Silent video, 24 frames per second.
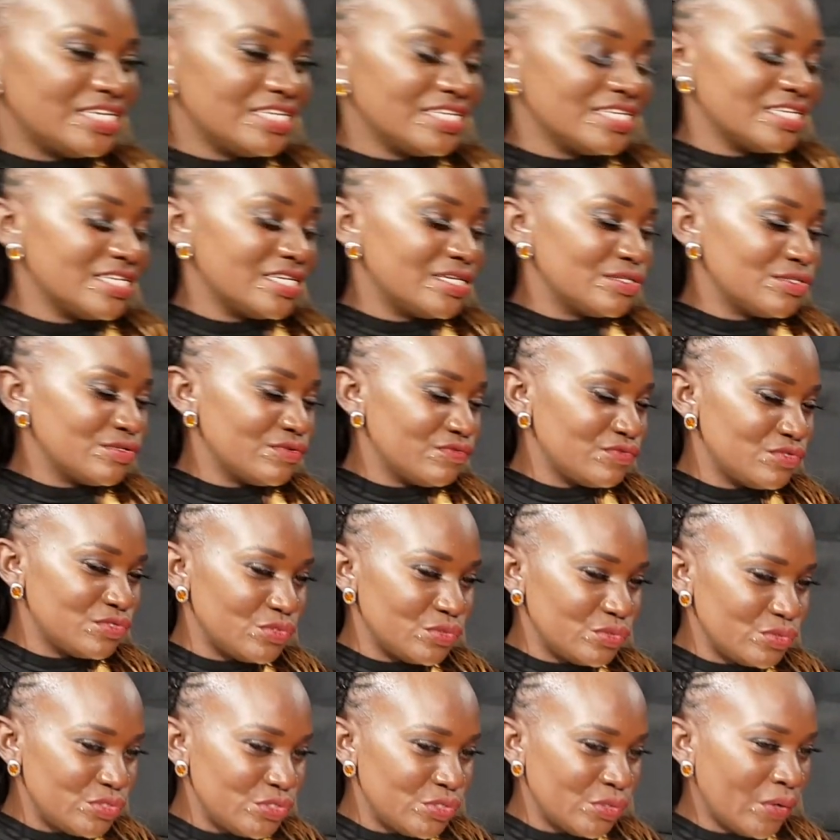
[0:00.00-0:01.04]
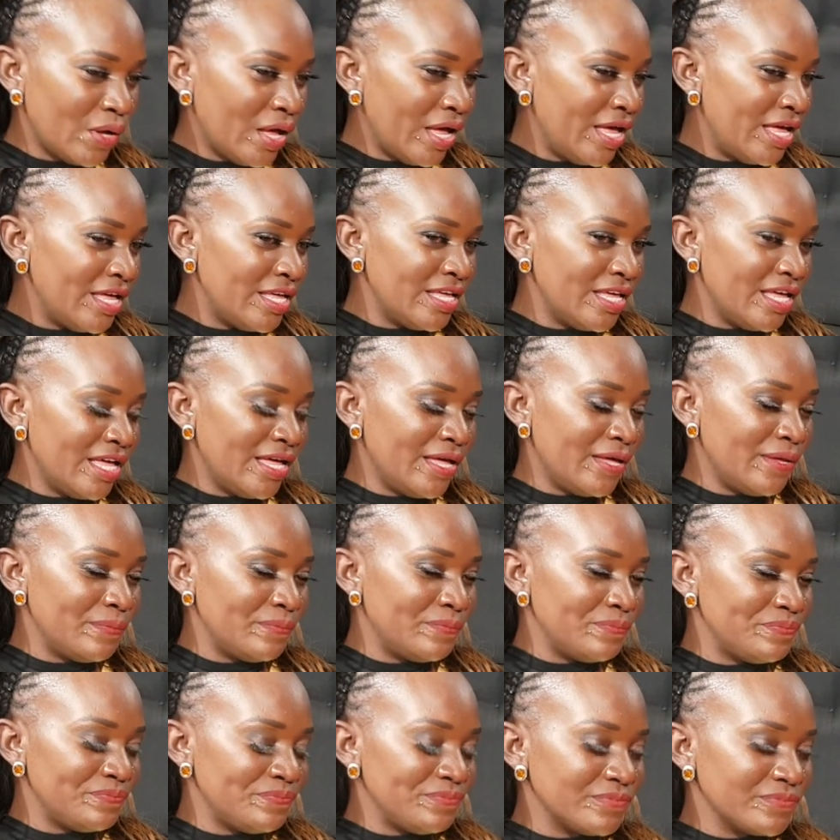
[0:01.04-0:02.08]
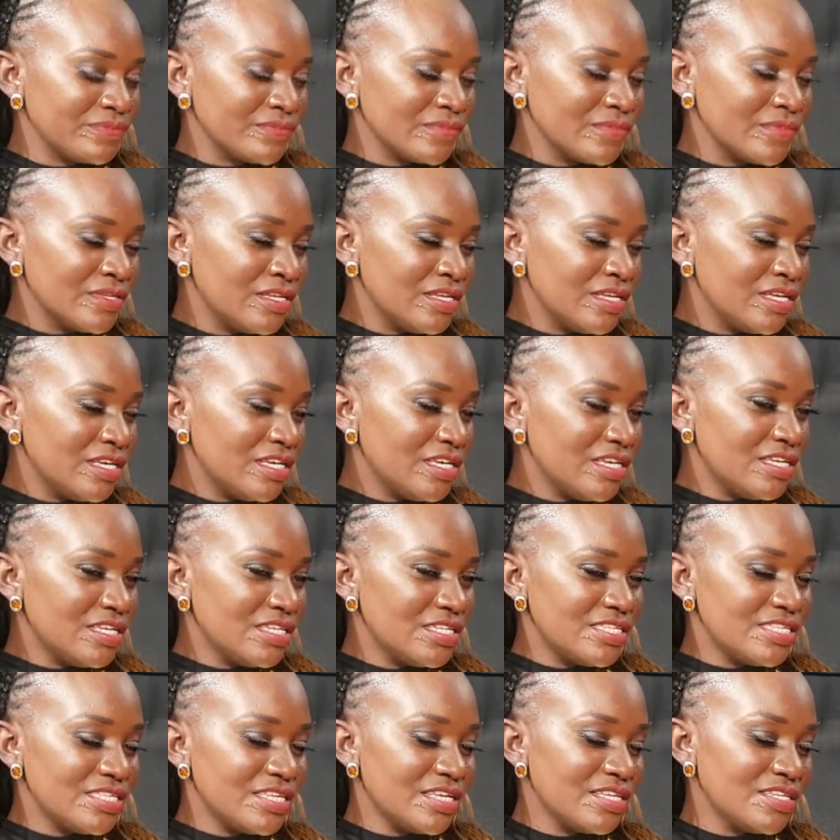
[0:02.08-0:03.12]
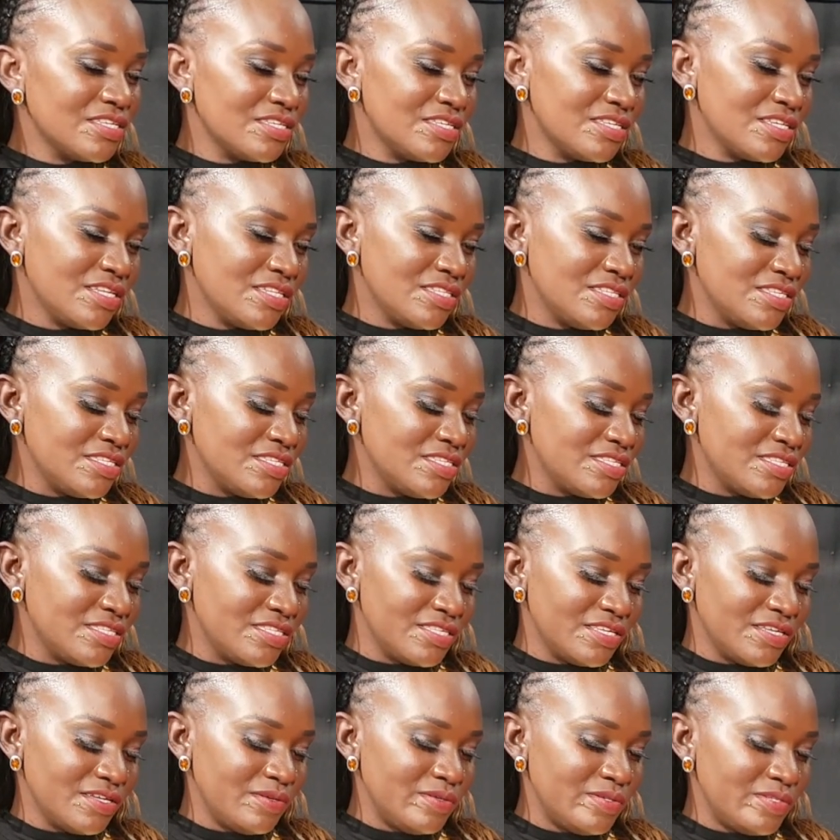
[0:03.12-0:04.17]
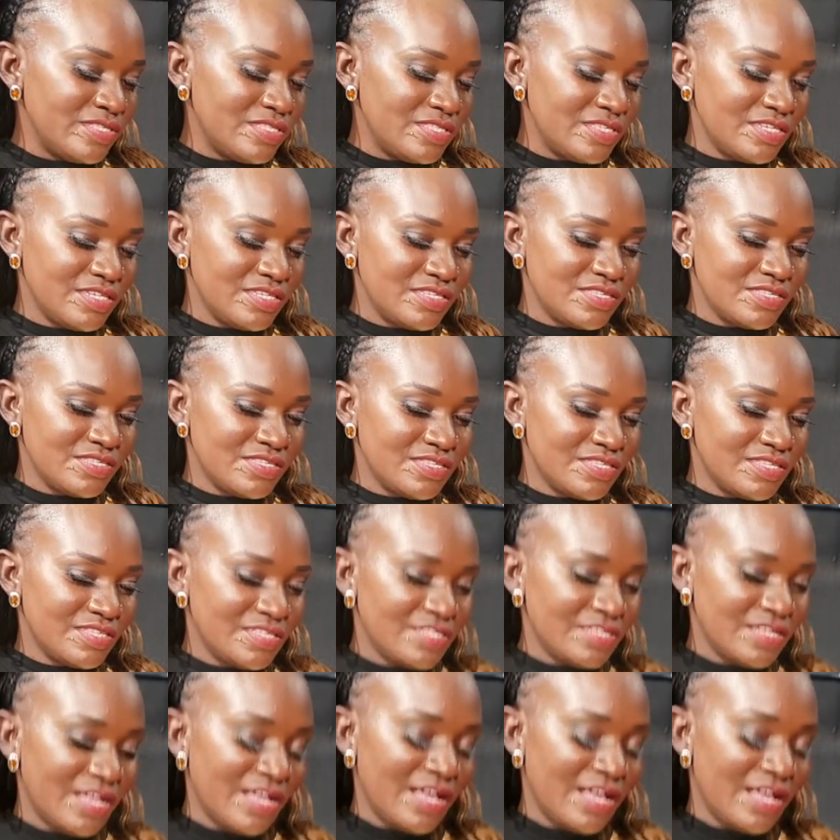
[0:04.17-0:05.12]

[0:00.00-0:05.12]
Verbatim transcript: in and out of studio. Mm-hmm. I um intend this is is the,